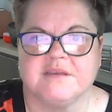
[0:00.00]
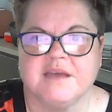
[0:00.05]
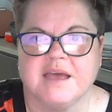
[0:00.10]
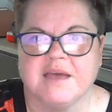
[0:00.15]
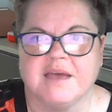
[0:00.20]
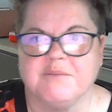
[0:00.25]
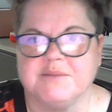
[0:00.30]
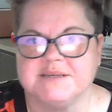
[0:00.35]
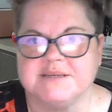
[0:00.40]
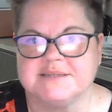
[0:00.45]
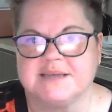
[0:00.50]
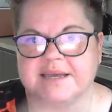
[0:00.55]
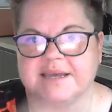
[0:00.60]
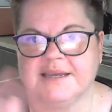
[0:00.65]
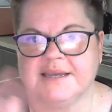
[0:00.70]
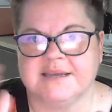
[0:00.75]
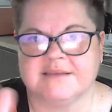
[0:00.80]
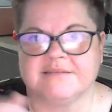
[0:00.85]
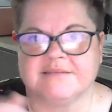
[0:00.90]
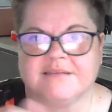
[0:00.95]
And we say,
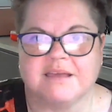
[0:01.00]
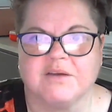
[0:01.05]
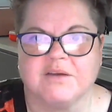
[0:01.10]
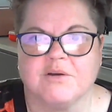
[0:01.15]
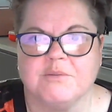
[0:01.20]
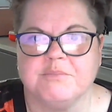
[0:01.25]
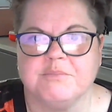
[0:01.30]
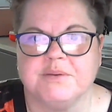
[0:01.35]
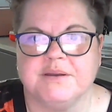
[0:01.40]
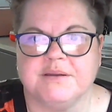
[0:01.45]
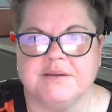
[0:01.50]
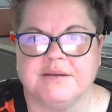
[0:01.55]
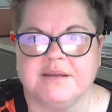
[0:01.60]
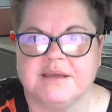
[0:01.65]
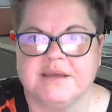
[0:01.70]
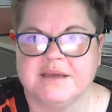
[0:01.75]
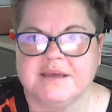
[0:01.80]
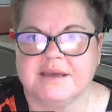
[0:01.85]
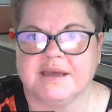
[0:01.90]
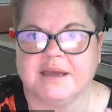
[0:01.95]
yes, they're competent,
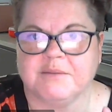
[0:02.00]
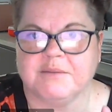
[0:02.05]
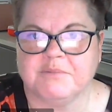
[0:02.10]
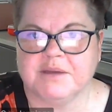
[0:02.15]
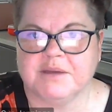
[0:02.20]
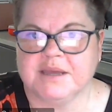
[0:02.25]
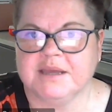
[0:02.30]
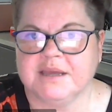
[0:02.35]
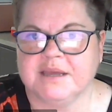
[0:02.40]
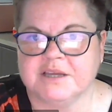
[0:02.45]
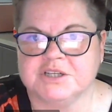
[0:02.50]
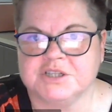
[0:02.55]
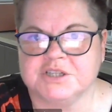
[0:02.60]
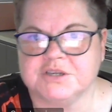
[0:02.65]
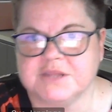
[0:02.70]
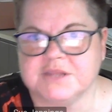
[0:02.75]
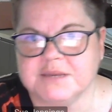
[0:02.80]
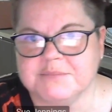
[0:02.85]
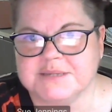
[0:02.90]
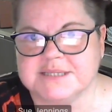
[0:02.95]
and we issue
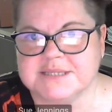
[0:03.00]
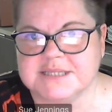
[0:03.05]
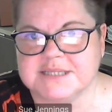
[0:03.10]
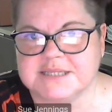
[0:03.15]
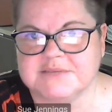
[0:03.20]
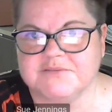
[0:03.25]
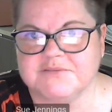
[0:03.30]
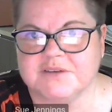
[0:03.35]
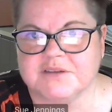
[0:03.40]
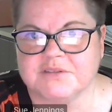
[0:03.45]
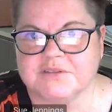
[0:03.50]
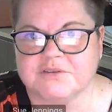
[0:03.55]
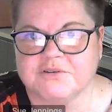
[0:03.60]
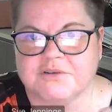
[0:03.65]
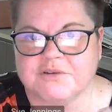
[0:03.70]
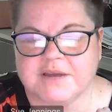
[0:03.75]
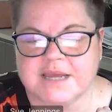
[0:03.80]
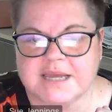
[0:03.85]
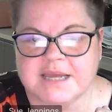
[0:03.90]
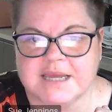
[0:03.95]
them a Certificate
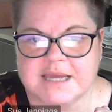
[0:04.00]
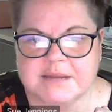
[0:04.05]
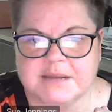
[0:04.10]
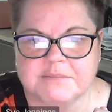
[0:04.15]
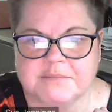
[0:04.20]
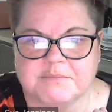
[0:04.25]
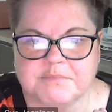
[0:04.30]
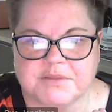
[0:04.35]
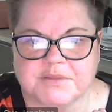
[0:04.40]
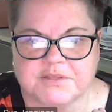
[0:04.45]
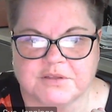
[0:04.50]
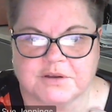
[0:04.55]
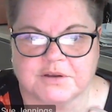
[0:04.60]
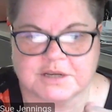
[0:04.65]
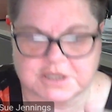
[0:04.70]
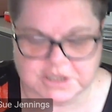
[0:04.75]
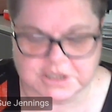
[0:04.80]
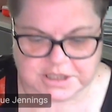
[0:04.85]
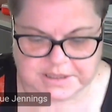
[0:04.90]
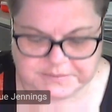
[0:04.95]
3 in
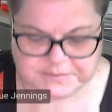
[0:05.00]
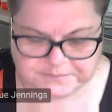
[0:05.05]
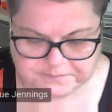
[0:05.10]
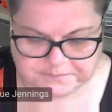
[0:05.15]
pathology.